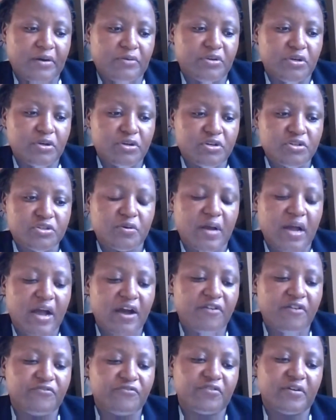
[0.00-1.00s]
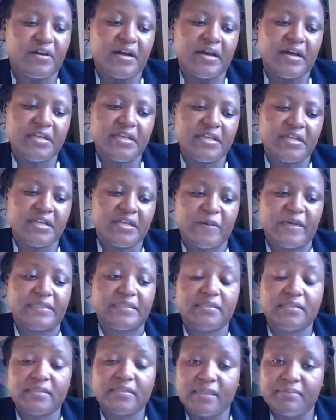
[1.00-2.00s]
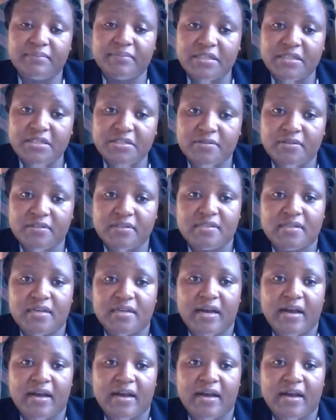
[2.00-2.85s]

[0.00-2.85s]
We also have expert determinations.